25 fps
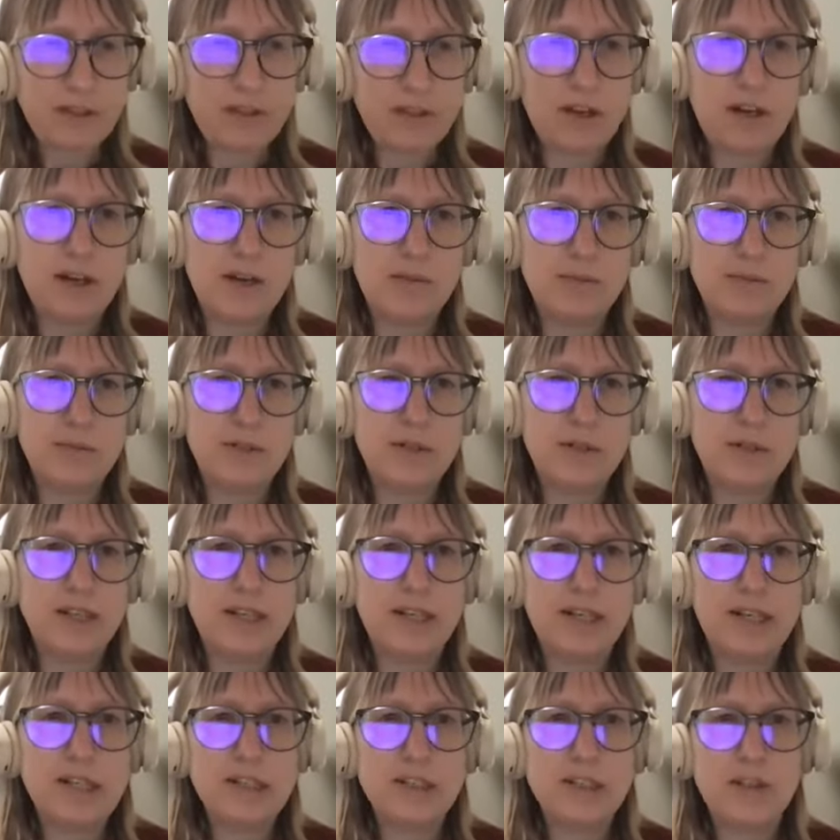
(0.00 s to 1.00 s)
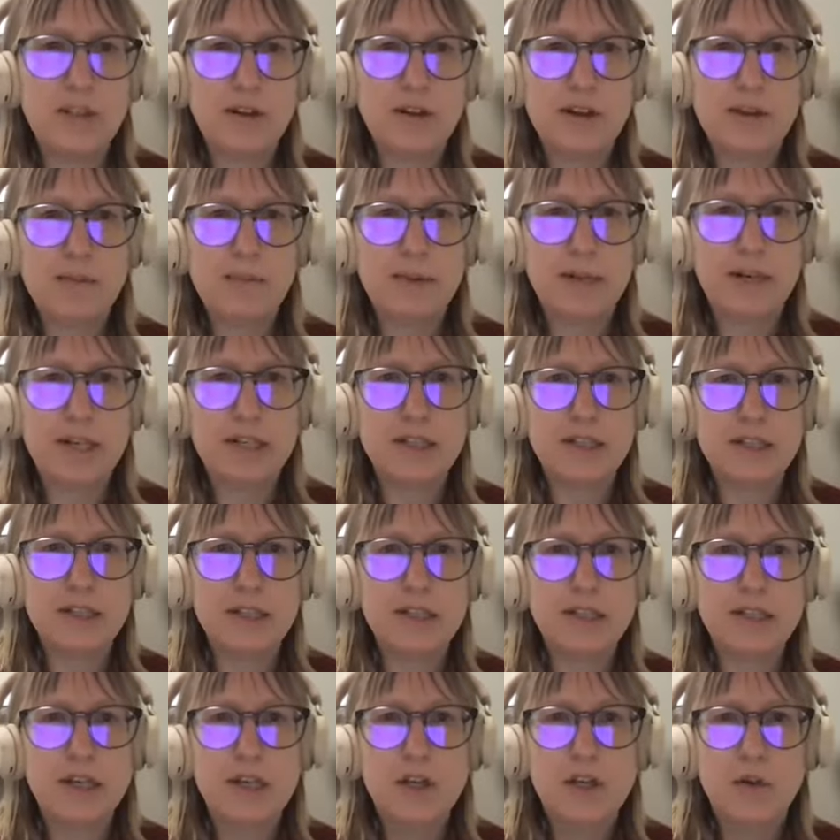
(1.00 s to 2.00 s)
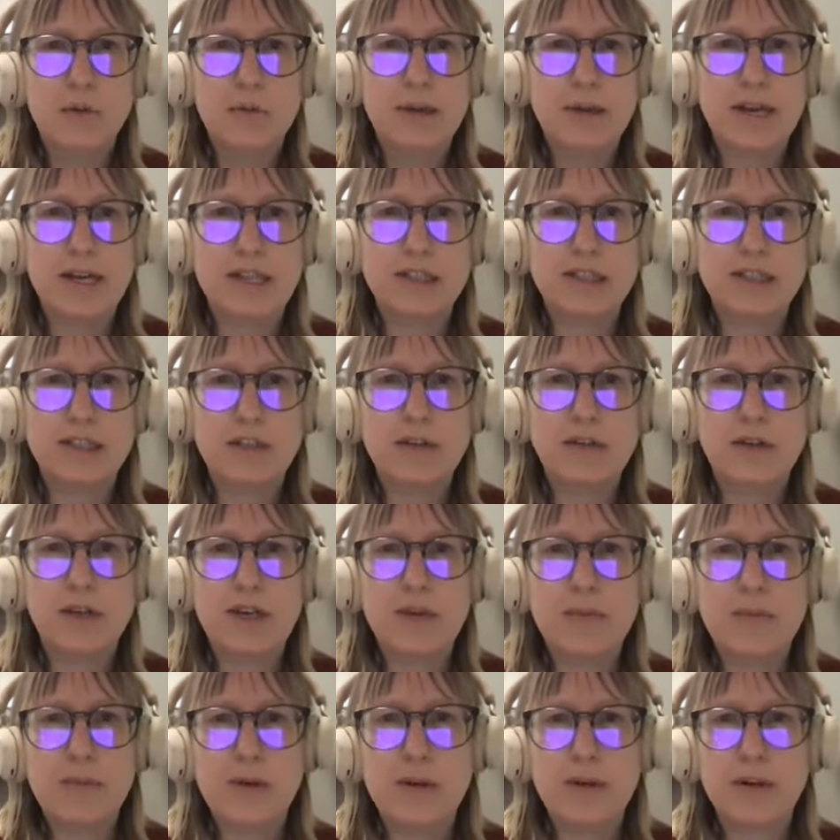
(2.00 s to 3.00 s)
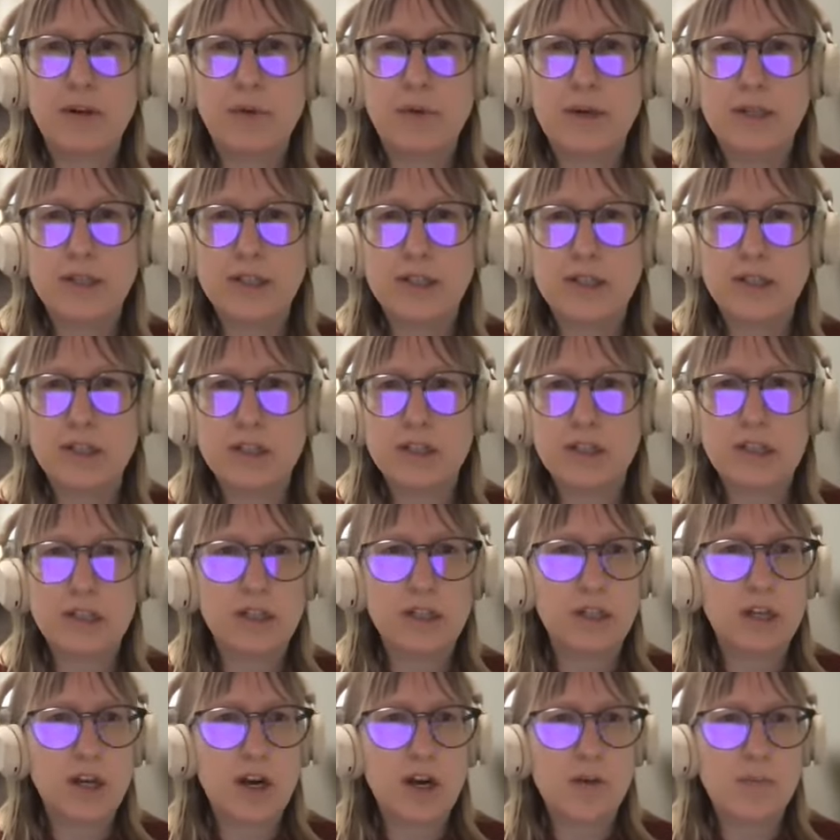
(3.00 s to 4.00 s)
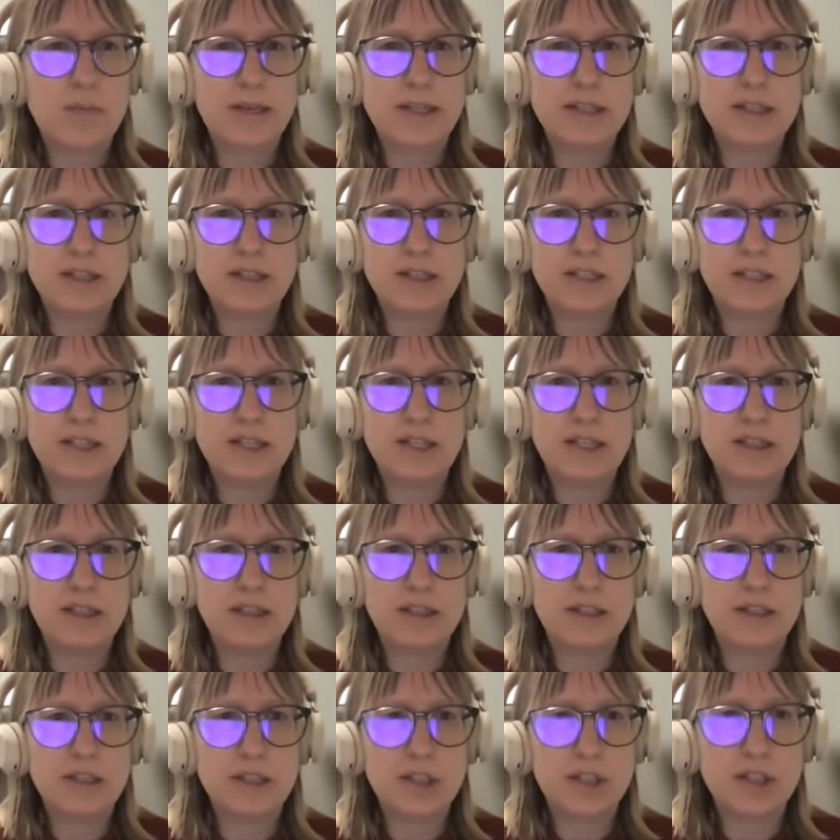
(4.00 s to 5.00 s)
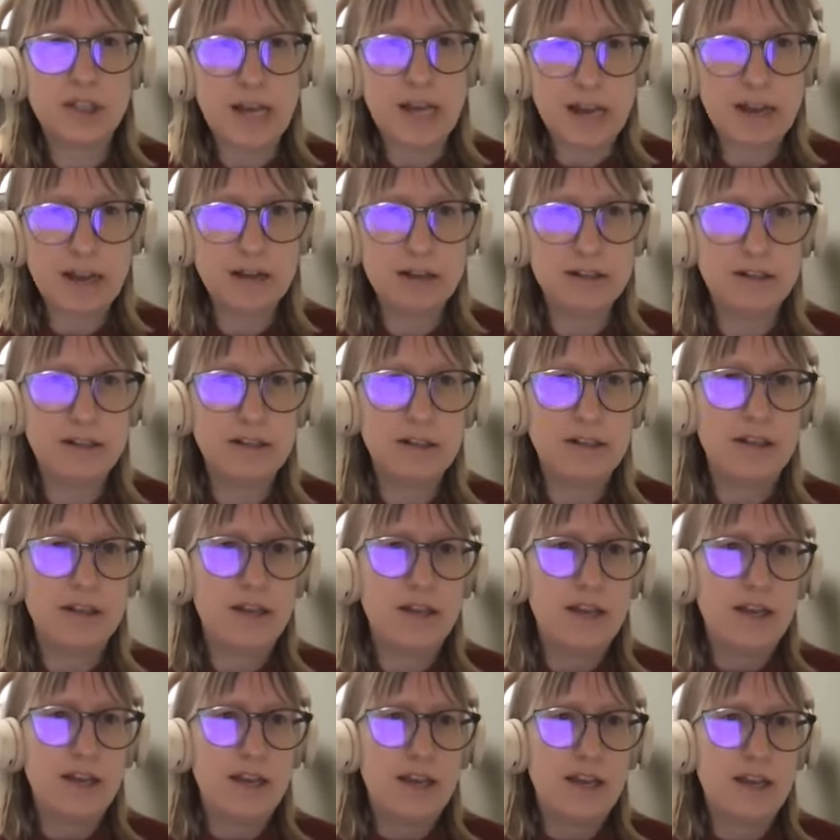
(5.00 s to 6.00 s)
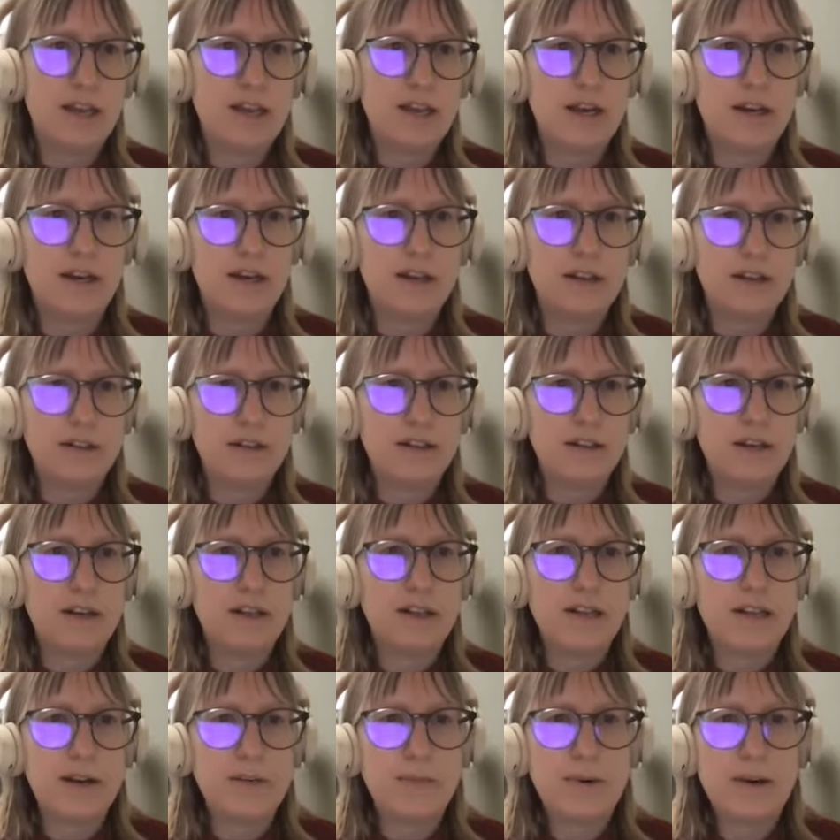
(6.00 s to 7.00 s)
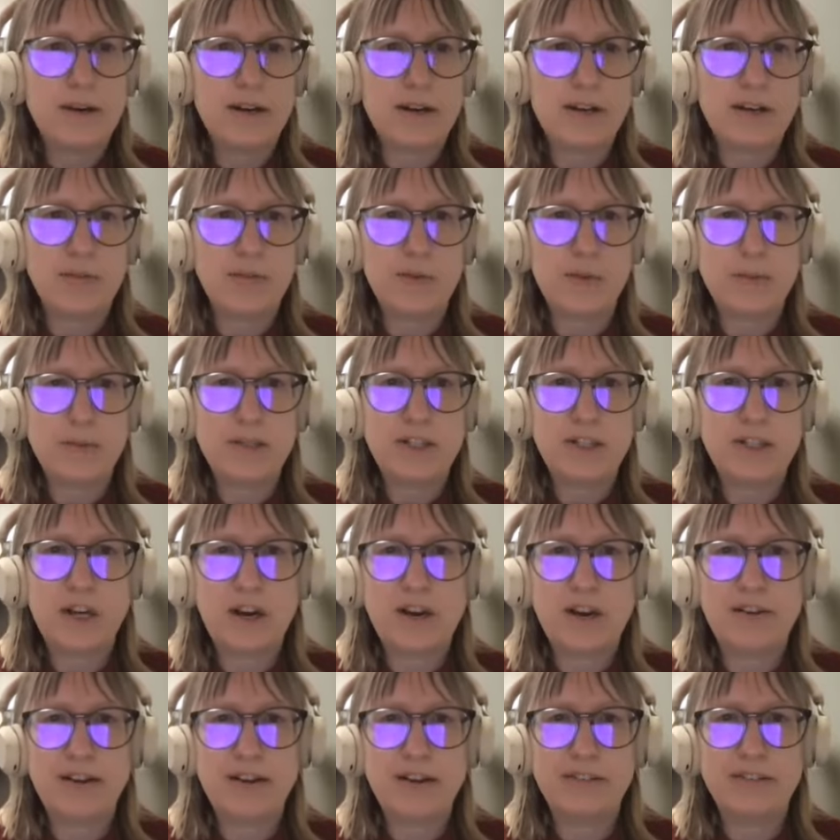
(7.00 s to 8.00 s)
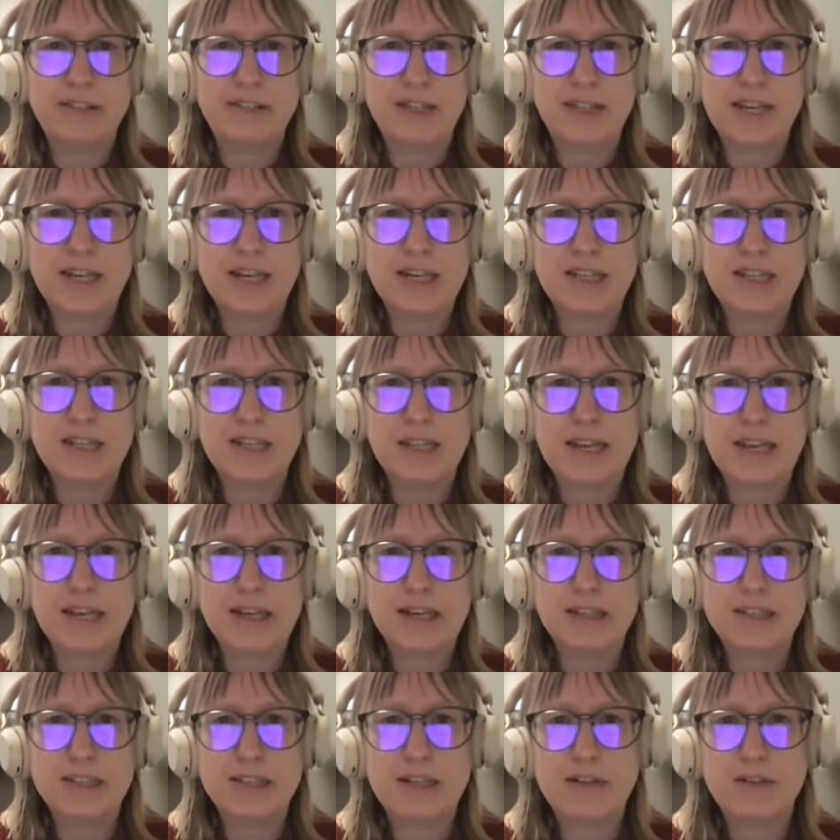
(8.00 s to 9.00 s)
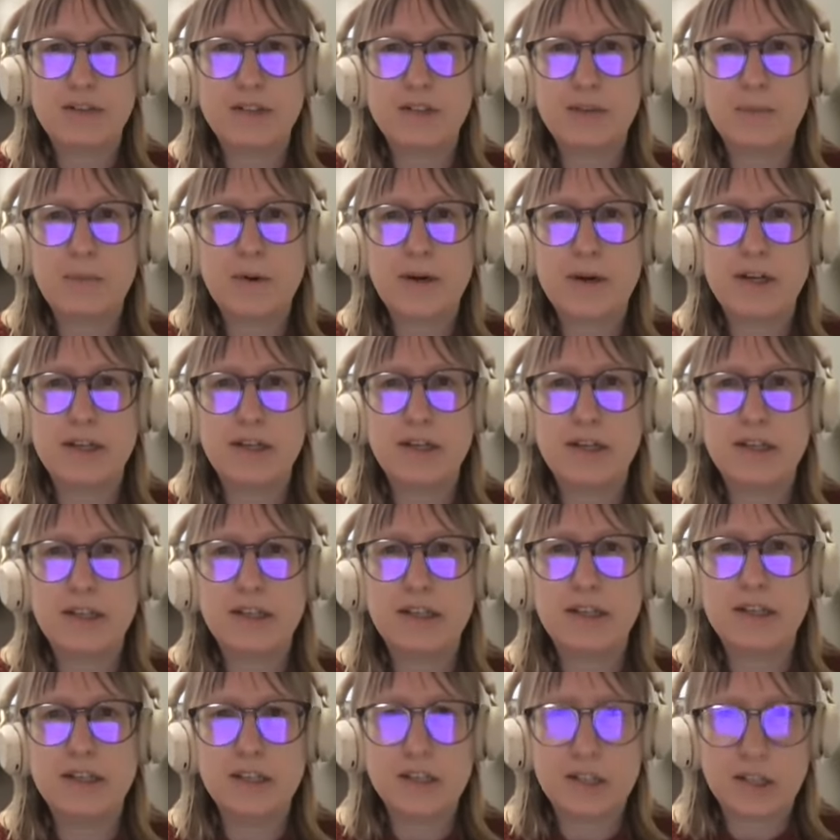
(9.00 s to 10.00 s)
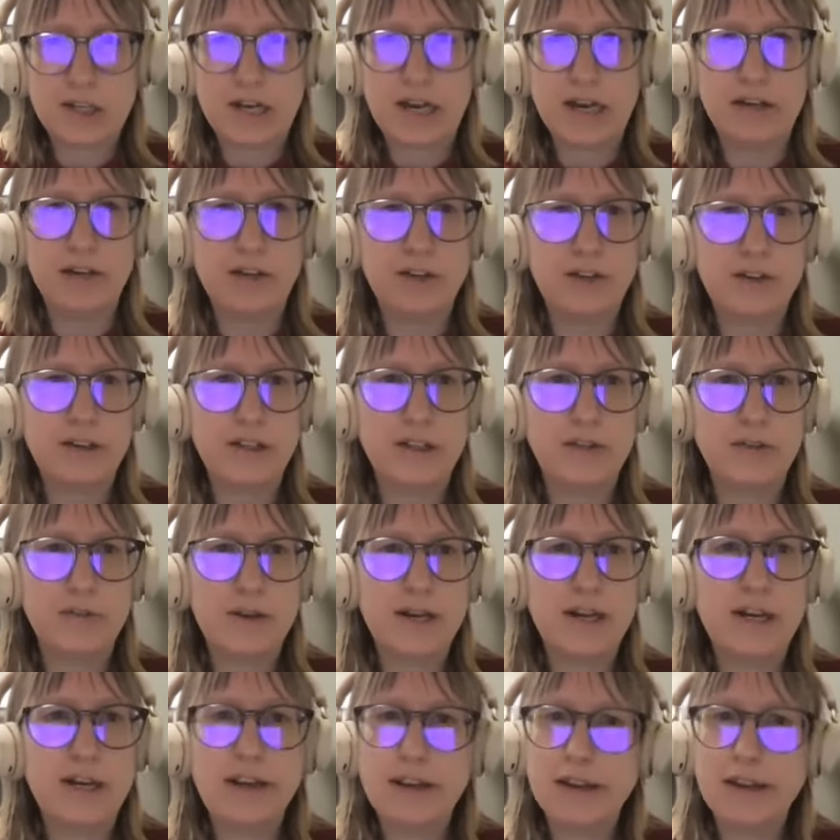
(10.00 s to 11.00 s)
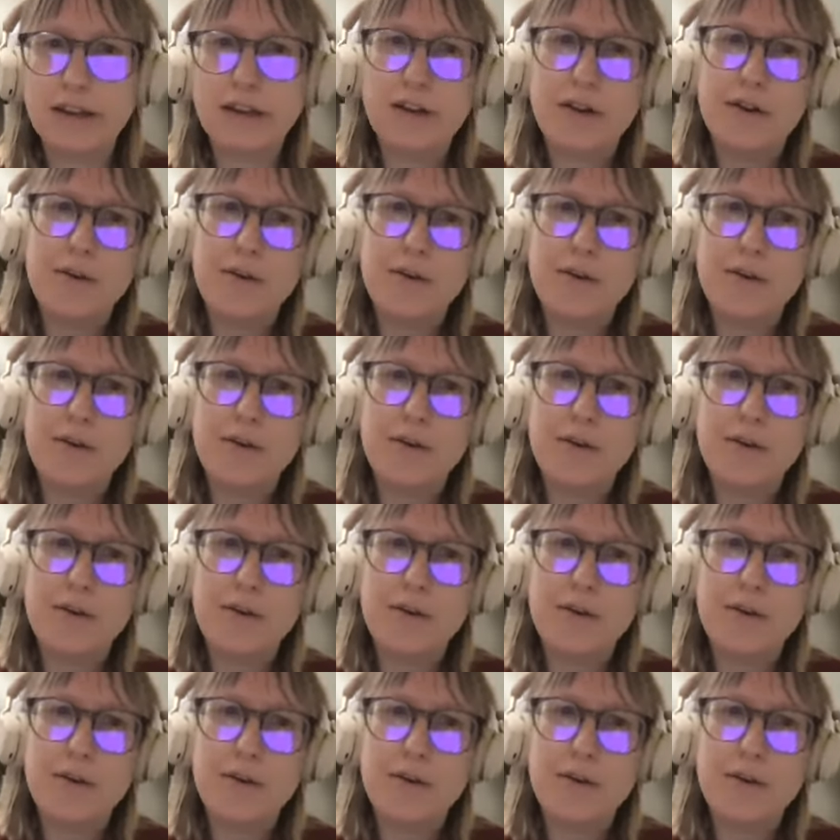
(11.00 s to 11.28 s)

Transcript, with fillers: Um, during the next 30 minutes, we ask that you keep your questions and comments in the chat and a librarian will be sharing related links and respond in the chat during the reading.